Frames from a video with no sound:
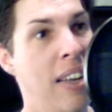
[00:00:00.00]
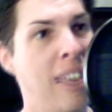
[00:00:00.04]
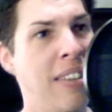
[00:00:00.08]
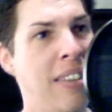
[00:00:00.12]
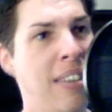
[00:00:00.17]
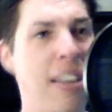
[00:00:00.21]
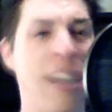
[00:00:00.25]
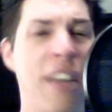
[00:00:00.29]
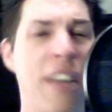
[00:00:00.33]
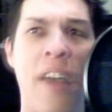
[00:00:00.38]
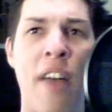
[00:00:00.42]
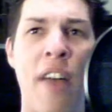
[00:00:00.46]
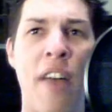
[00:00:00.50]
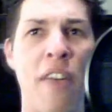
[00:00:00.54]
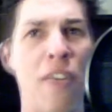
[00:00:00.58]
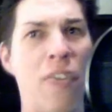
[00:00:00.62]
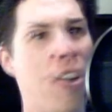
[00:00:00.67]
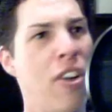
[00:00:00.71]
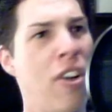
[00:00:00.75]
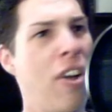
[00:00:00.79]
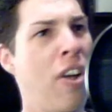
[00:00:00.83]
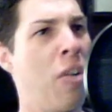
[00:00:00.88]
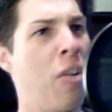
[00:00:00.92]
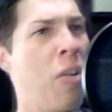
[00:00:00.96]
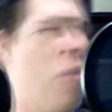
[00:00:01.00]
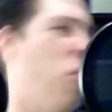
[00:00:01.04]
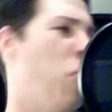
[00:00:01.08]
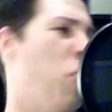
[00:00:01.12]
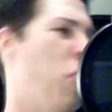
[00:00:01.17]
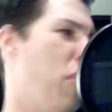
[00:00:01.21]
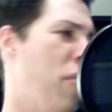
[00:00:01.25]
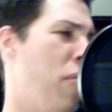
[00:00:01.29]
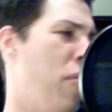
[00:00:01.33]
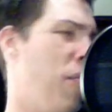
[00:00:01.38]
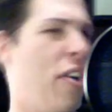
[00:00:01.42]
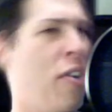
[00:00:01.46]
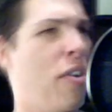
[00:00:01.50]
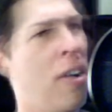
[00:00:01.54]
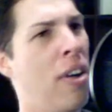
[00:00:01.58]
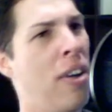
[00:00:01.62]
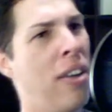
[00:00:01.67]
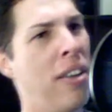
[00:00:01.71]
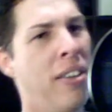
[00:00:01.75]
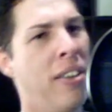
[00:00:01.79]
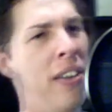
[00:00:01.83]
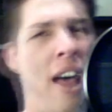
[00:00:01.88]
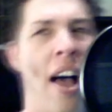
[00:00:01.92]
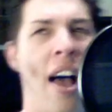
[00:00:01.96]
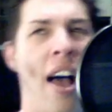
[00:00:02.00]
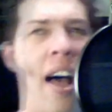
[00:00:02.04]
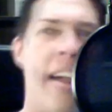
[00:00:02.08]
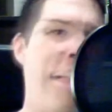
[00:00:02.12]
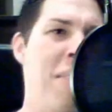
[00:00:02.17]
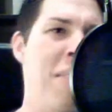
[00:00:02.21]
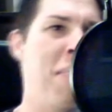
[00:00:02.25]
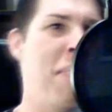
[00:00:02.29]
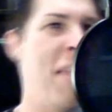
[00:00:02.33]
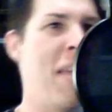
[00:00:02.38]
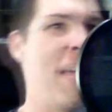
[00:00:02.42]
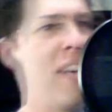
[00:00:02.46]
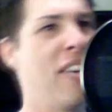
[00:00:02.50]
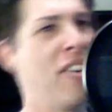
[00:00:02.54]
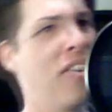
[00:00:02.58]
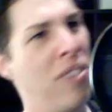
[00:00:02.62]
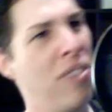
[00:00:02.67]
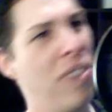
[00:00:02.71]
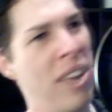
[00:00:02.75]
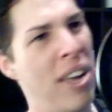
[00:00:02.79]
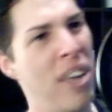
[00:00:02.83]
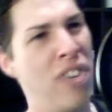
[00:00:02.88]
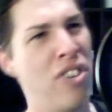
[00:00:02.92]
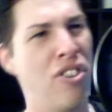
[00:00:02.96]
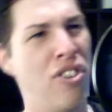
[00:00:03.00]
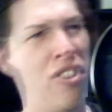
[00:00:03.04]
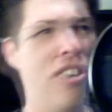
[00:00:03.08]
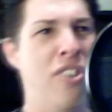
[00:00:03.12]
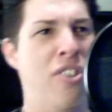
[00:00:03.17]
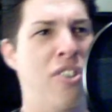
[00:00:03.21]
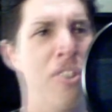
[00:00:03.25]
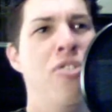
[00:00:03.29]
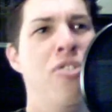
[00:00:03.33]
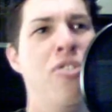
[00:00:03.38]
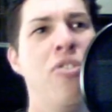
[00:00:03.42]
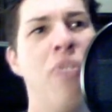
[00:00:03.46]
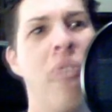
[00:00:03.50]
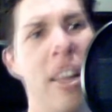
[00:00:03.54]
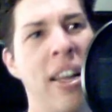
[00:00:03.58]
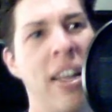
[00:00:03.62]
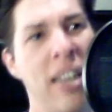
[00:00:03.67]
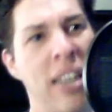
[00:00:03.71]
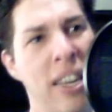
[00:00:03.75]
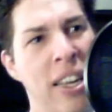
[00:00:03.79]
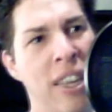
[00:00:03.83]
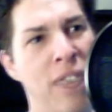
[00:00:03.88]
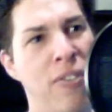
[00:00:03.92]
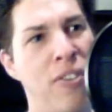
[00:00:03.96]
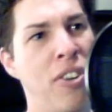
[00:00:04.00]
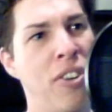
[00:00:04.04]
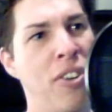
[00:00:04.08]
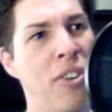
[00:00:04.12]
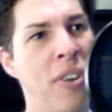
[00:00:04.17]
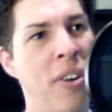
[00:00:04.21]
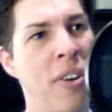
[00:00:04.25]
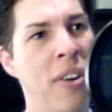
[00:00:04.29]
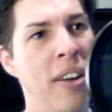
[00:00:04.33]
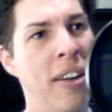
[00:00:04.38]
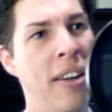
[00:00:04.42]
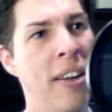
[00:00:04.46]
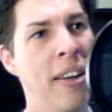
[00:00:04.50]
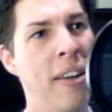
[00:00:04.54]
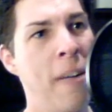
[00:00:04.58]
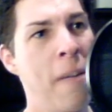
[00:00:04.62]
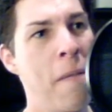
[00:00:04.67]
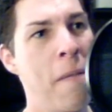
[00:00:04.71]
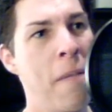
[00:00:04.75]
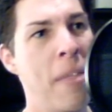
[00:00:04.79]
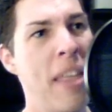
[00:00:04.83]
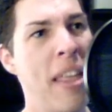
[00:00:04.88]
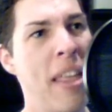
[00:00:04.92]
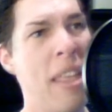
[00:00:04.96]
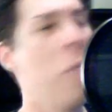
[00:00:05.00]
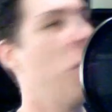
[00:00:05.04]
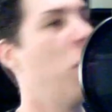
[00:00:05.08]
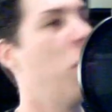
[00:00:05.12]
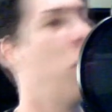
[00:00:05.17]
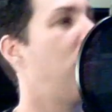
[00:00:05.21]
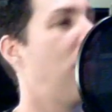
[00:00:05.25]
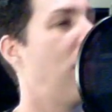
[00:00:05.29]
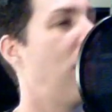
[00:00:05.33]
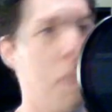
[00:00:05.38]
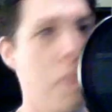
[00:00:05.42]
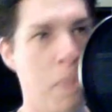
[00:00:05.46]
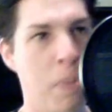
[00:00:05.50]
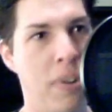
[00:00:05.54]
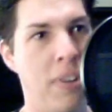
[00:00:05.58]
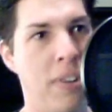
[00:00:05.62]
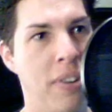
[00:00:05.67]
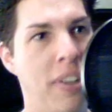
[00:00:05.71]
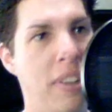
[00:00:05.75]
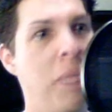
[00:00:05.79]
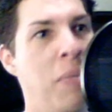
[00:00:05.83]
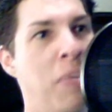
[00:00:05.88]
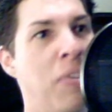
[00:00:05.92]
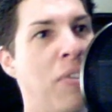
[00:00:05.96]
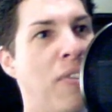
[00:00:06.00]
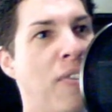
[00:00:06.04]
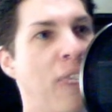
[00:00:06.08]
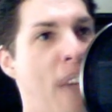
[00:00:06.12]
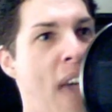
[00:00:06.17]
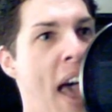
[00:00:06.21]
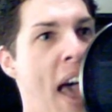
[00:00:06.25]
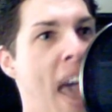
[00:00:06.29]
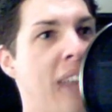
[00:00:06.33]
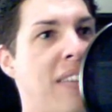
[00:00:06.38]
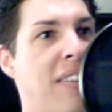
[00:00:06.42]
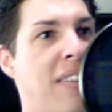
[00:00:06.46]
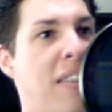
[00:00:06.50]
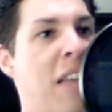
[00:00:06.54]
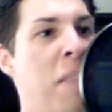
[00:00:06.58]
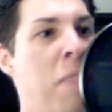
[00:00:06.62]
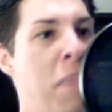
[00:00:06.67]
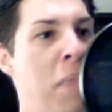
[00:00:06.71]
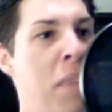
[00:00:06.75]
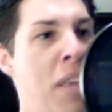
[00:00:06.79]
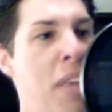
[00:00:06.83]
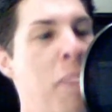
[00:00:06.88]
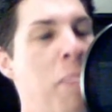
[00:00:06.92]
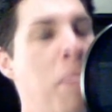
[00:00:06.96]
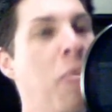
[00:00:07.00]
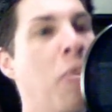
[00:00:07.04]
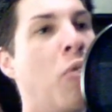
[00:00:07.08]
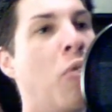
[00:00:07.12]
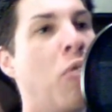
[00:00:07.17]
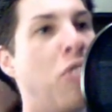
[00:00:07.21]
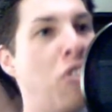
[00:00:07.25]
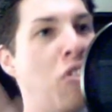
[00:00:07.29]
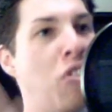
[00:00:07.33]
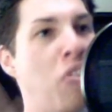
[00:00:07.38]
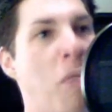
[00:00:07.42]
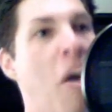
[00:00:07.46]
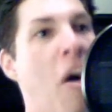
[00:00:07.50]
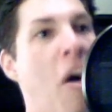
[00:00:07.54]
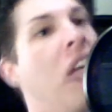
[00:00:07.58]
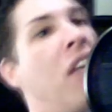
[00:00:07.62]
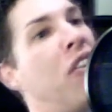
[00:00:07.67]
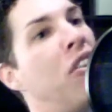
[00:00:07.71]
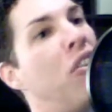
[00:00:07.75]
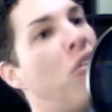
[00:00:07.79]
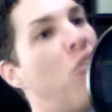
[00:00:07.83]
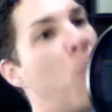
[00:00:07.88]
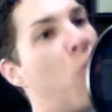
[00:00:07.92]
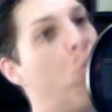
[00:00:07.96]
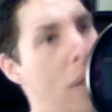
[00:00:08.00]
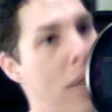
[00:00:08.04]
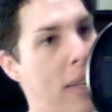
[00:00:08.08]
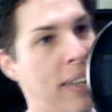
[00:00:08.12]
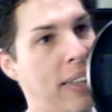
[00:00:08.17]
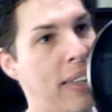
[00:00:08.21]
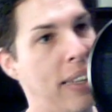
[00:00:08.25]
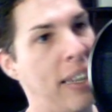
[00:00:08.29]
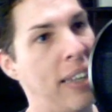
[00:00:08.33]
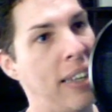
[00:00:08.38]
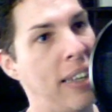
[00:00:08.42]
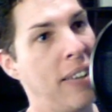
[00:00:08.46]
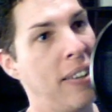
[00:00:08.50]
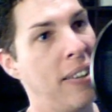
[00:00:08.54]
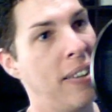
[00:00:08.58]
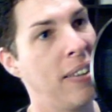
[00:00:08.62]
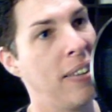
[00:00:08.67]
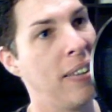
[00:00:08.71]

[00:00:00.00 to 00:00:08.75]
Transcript: Instead of having to figure out, well, where do I go online and make a donation and who do I give to? It was simple, it was fast, and people responded quickly.